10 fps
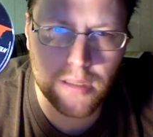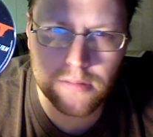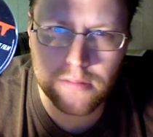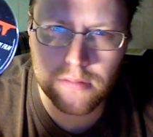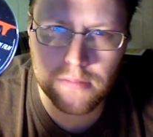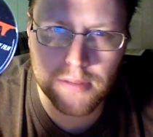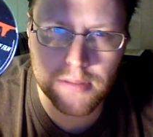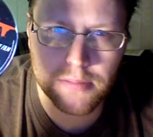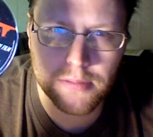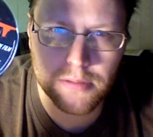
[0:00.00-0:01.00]
don't know if
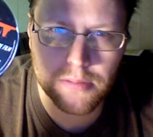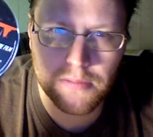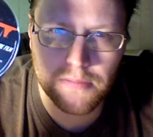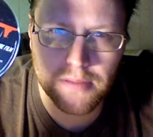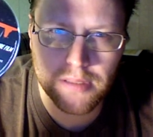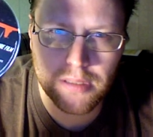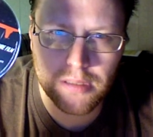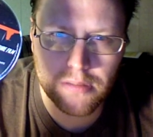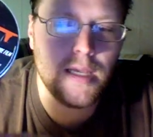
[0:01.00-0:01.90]
that's supposed to be funny.